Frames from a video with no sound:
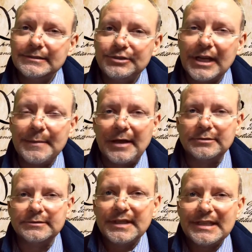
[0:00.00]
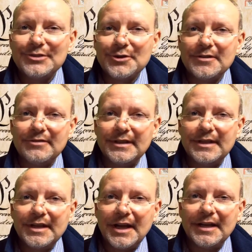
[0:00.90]
Check him out. He's sort of a
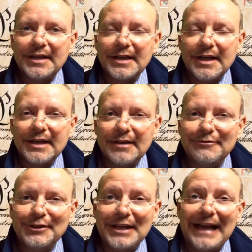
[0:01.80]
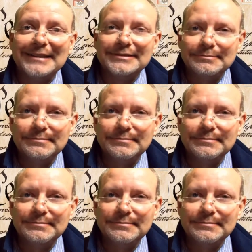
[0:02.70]
forgotten